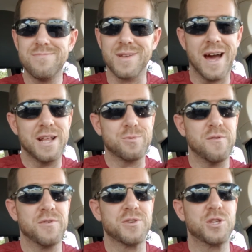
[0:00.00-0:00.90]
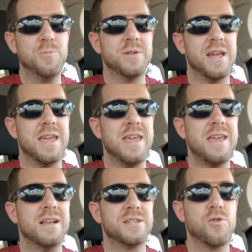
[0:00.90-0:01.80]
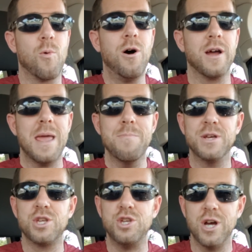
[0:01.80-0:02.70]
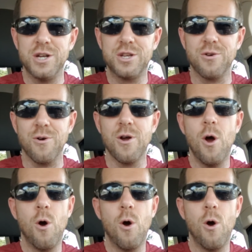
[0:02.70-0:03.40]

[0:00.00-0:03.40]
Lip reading: The guy doesn't want to feel stupid that he is in the wrong. He misjudged her.